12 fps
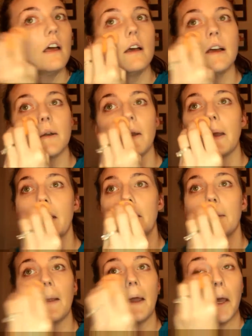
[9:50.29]
Okay,
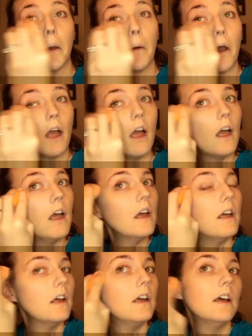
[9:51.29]
so
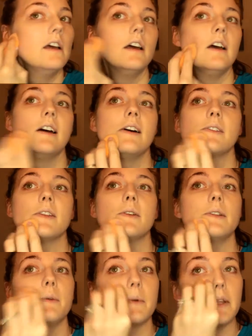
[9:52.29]
I was
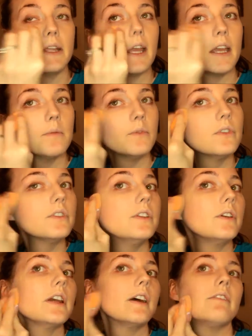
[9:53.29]
only really able
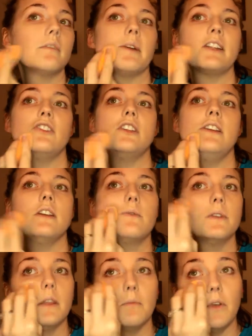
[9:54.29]
to cover my cheek
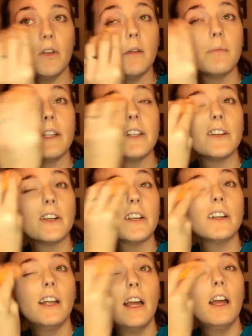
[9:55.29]
with the beauty
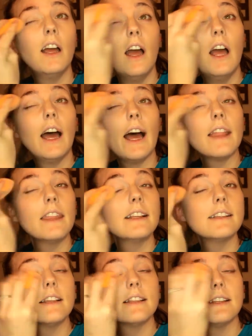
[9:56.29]
blender. I think
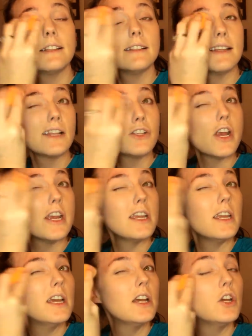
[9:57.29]
since it's such
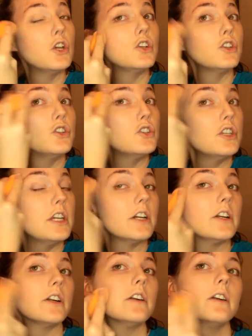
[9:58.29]
a
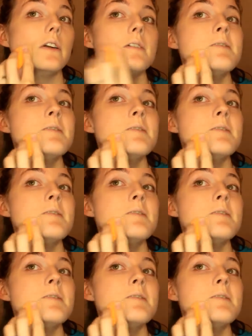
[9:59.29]
sheer,